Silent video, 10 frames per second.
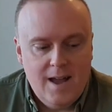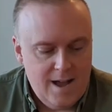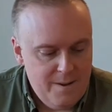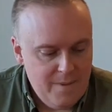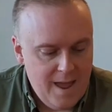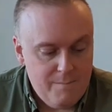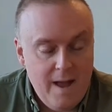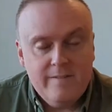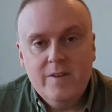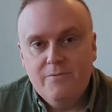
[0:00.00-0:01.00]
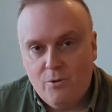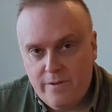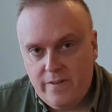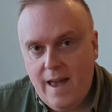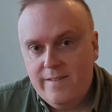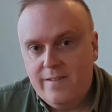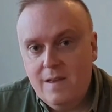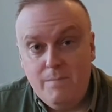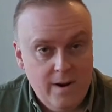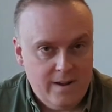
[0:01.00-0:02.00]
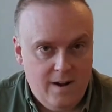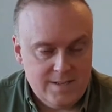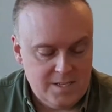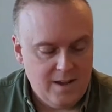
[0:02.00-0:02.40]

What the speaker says: and Masi, of course, has the Bonacosta,